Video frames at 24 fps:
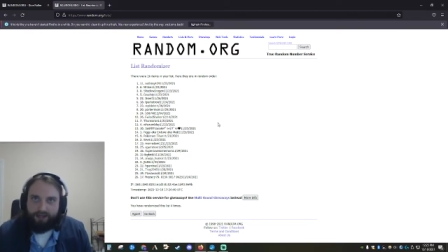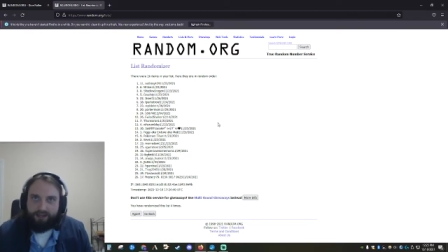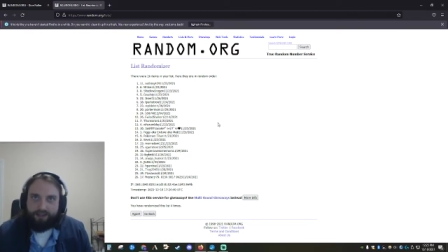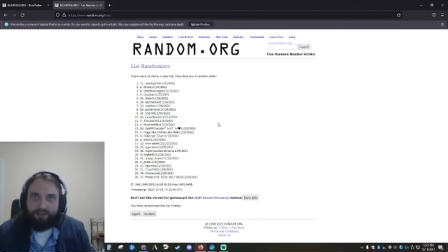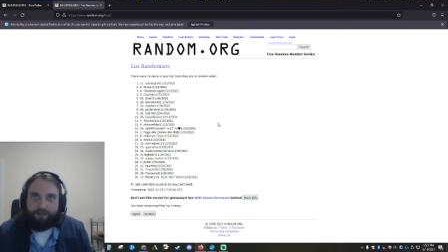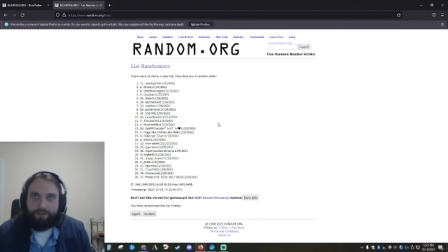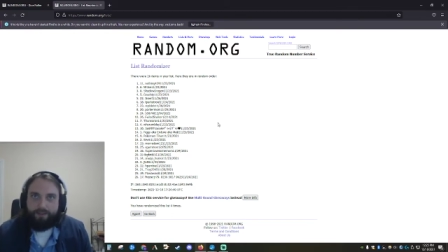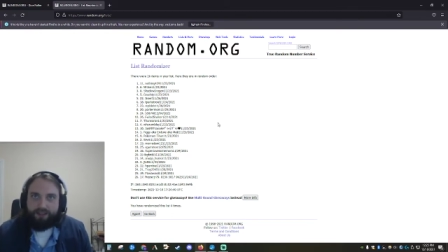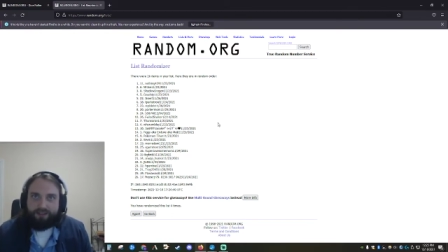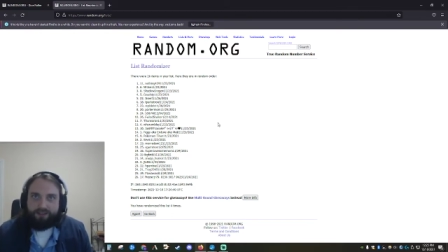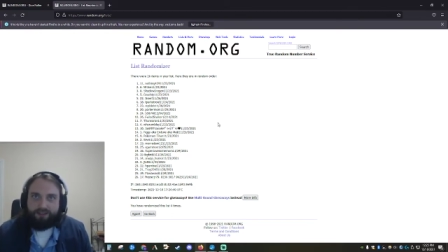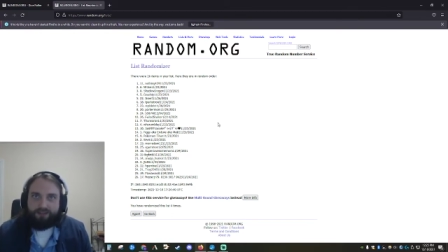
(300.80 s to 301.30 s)
in
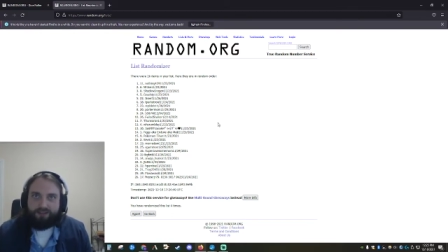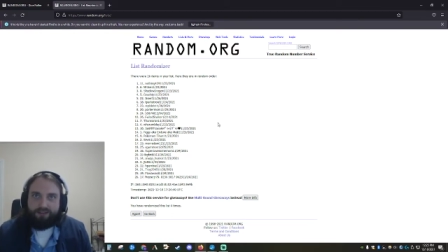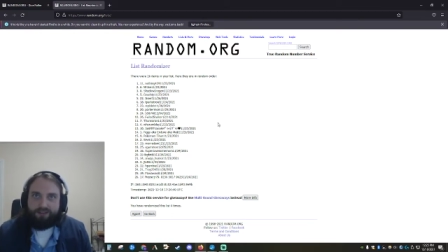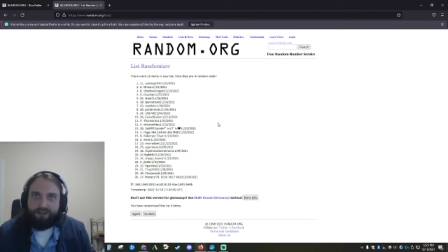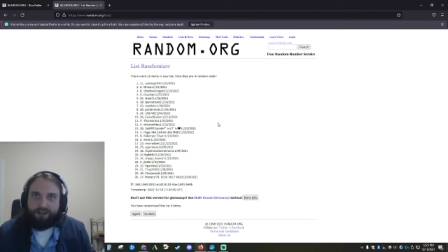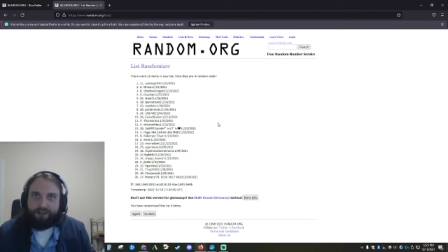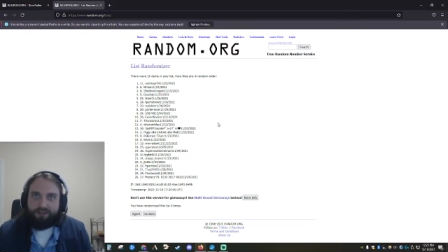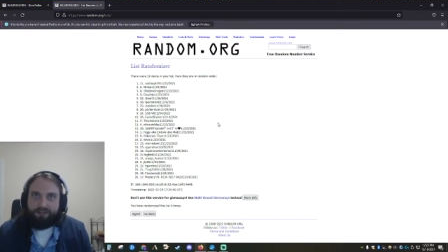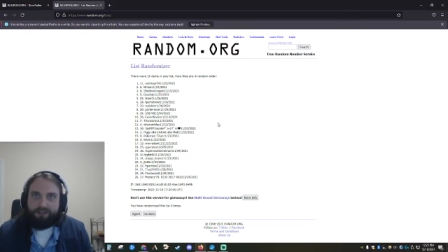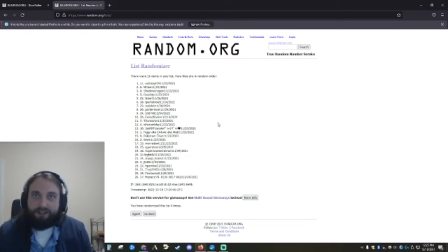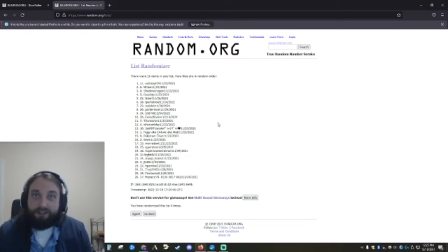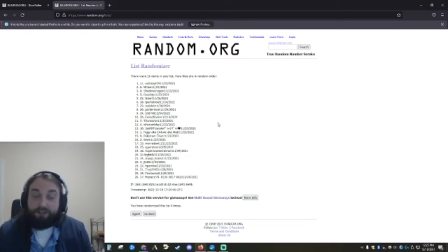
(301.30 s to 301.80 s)
the message that
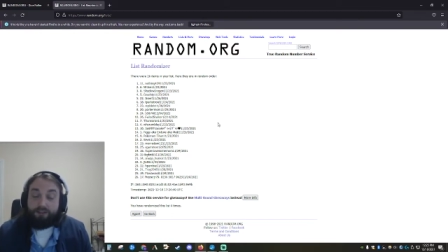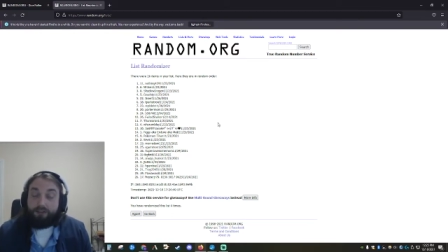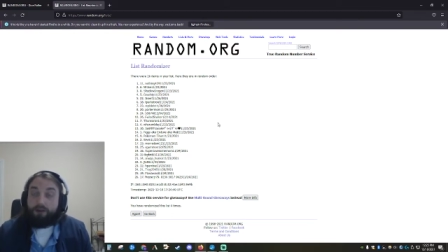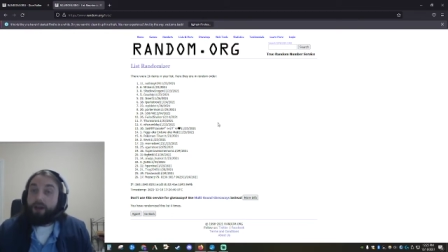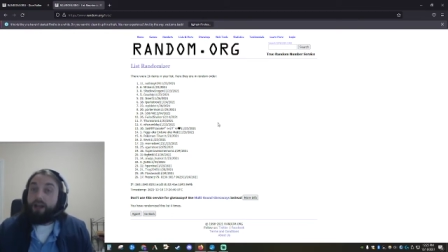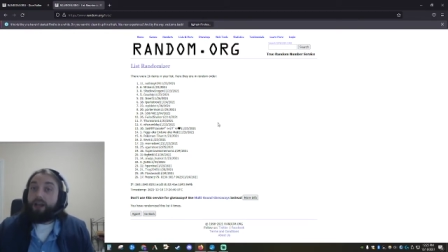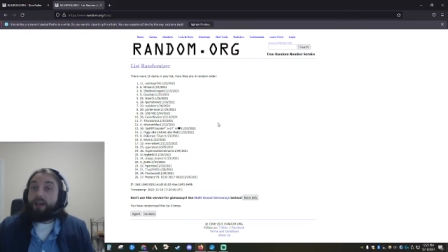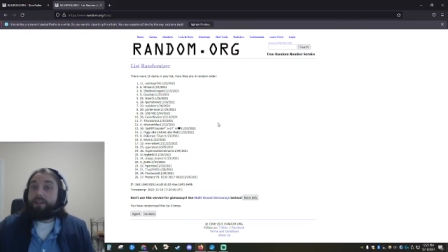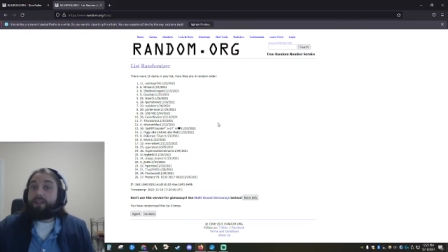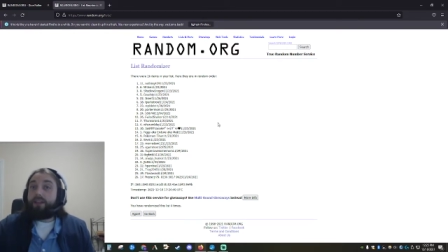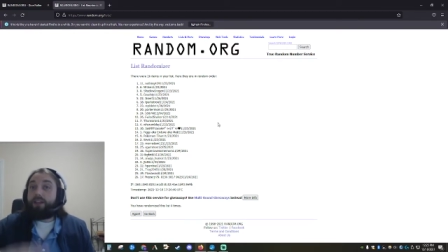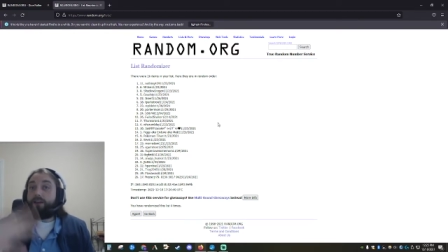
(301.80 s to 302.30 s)
I send you.
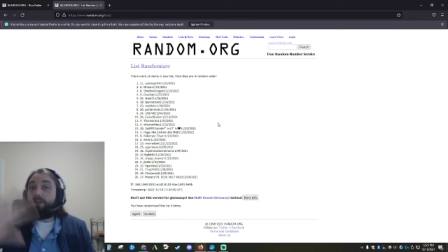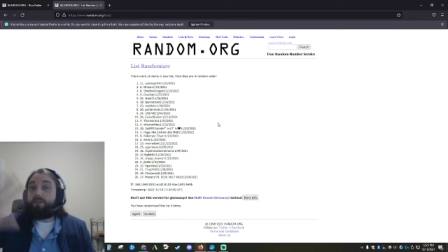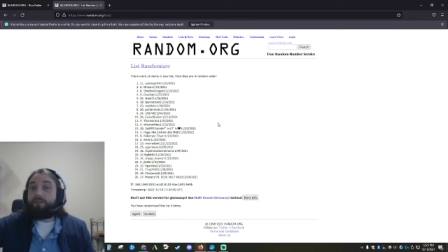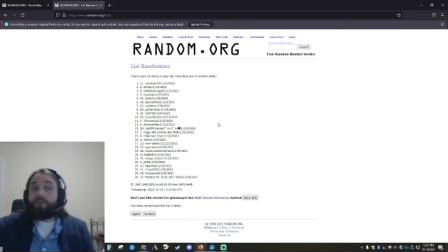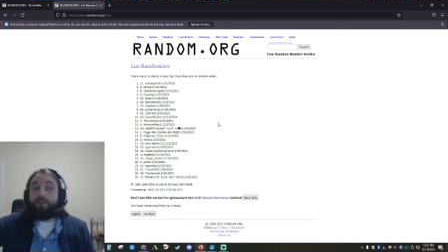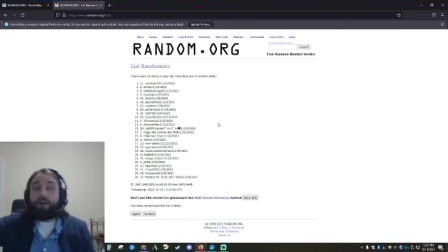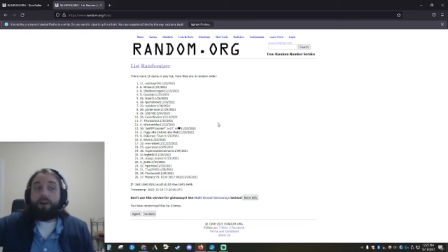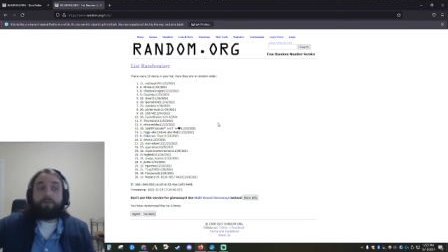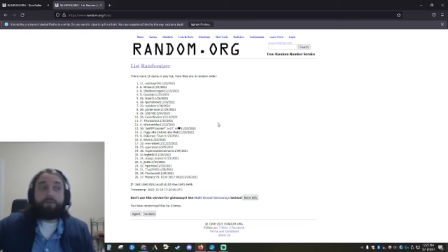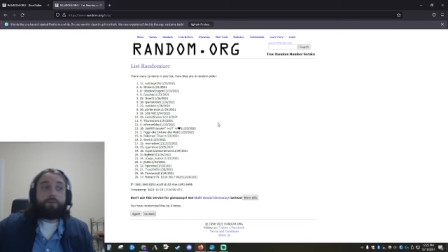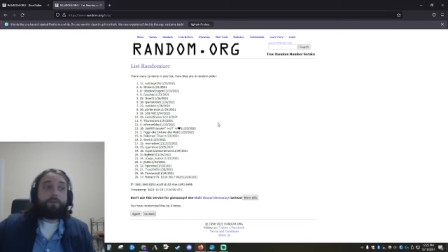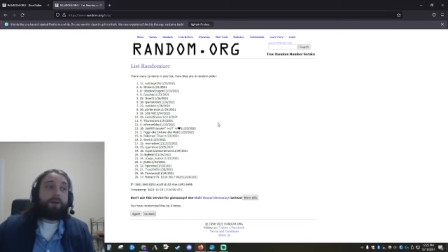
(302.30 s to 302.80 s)
Thank you
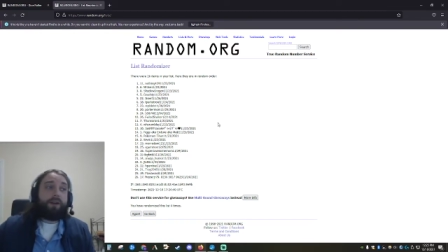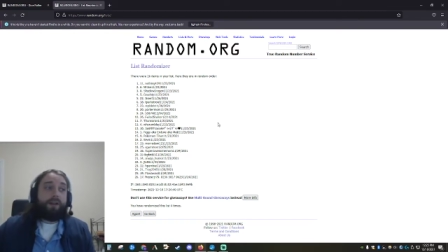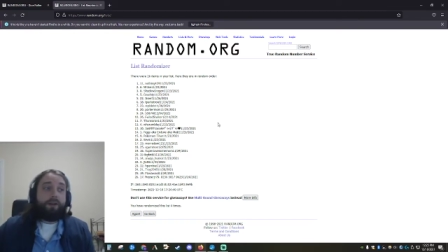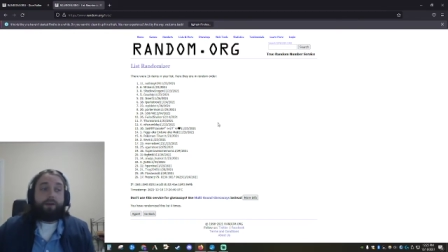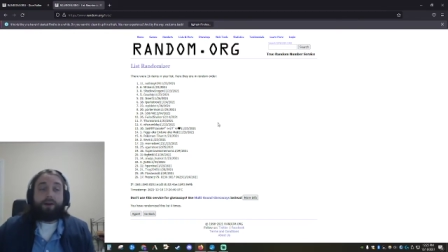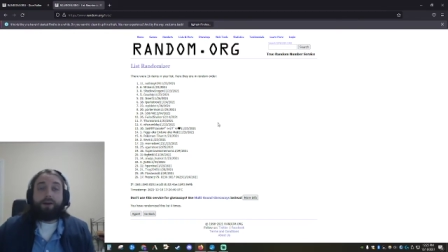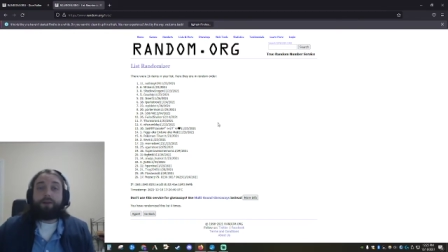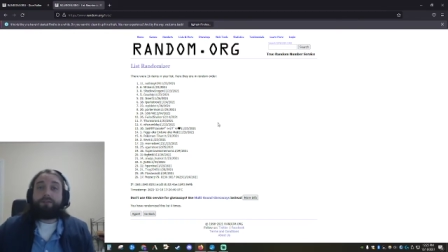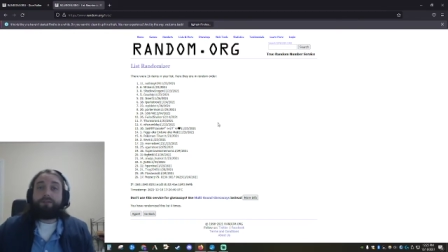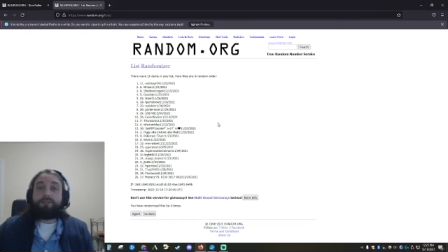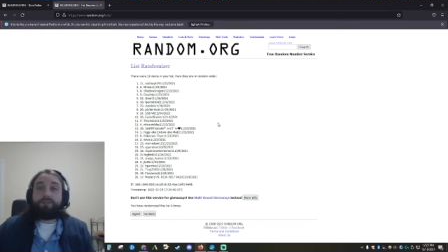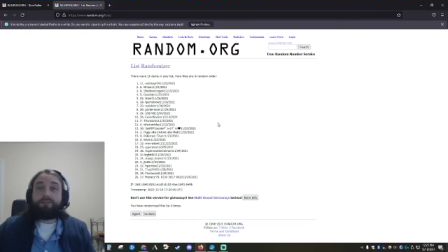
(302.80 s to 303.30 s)
for everybody
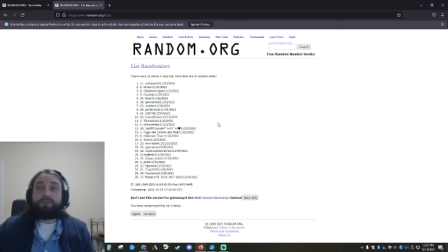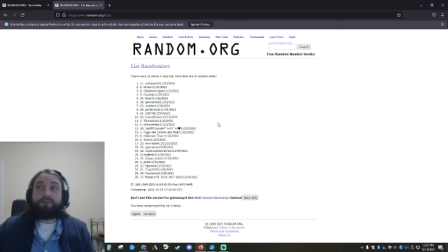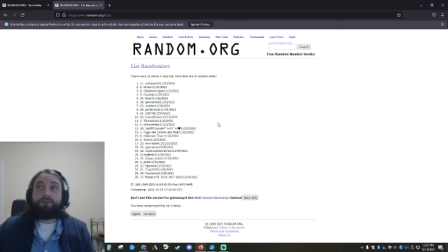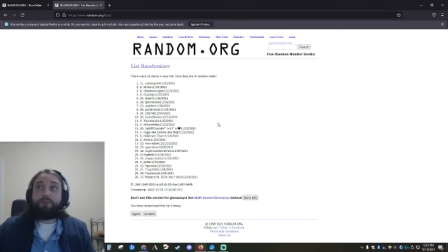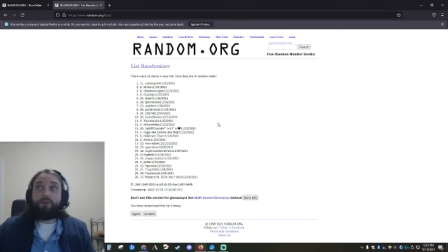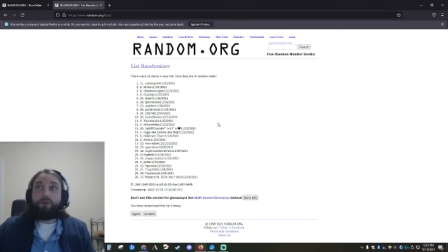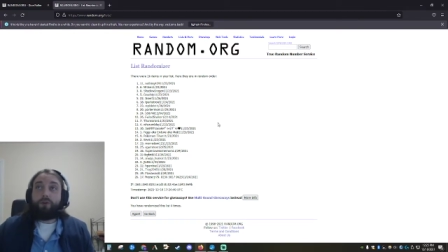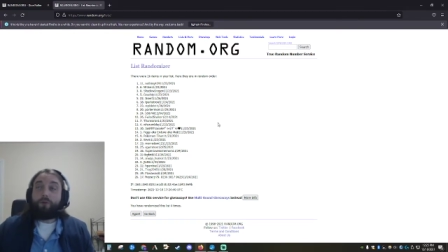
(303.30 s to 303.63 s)
else for